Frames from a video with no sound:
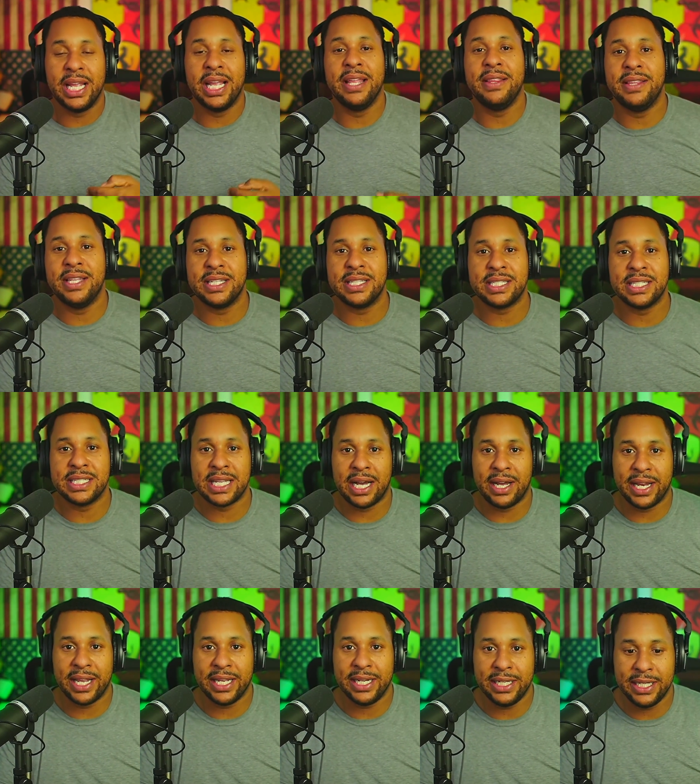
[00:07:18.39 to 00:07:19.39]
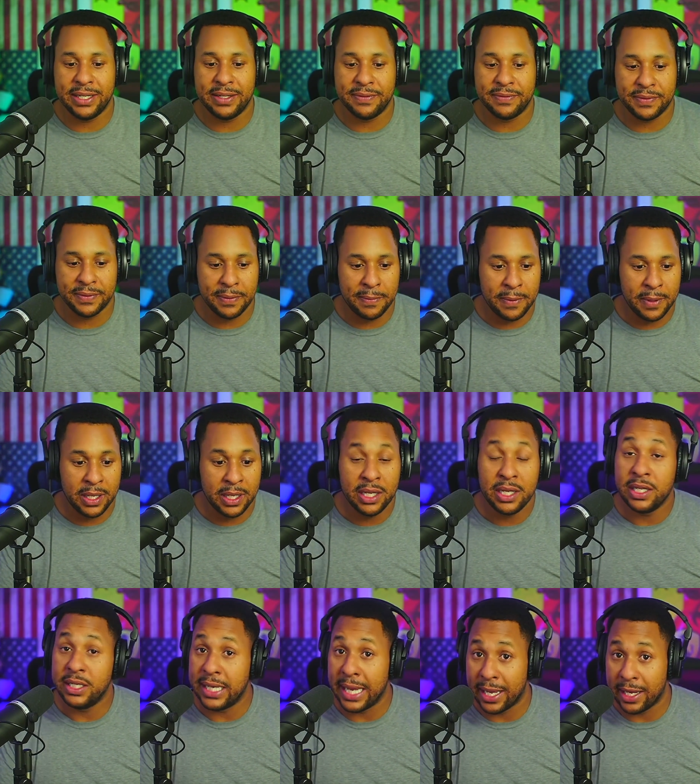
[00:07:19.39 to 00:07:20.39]
and this is how they live.
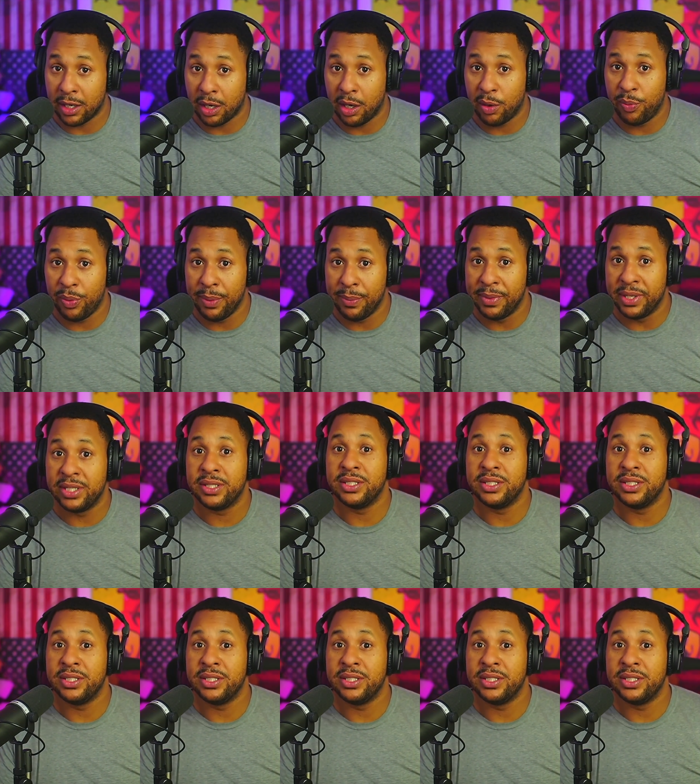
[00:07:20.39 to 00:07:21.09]
Not all women,